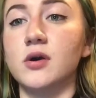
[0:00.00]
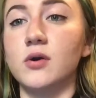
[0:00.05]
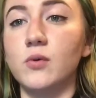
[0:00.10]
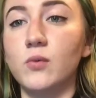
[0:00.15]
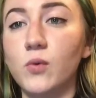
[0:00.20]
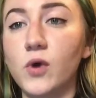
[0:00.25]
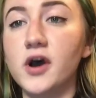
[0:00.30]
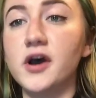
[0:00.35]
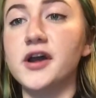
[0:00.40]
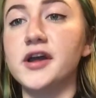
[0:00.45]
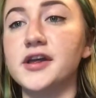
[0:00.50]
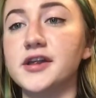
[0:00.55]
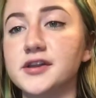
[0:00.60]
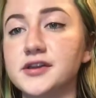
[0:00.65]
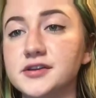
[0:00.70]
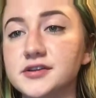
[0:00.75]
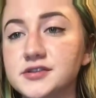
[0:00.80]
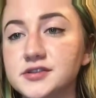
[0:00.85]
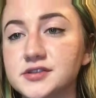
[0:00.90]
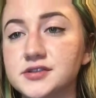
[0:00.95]

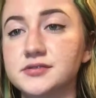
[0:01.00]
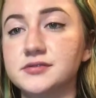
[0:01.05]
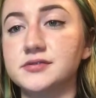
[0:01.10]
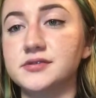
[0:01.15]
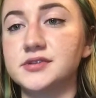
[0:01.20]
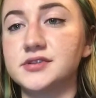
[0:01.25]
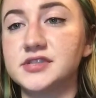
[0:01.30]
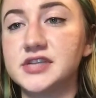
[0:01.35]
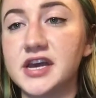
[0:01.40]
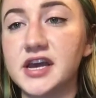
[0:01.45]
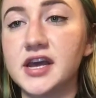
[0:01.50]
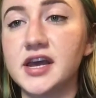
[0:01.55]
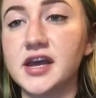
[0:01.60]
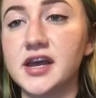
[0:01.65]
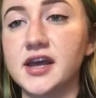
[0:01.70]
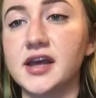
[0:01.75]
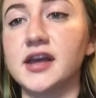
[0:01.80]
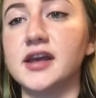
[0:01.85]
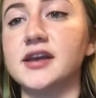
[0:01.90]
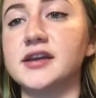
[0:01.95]
1, 2,
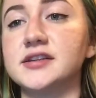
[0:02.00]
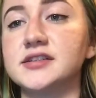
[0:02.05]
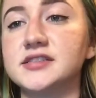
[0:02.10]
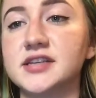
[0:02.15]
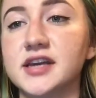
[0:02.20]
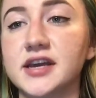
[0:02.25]
te,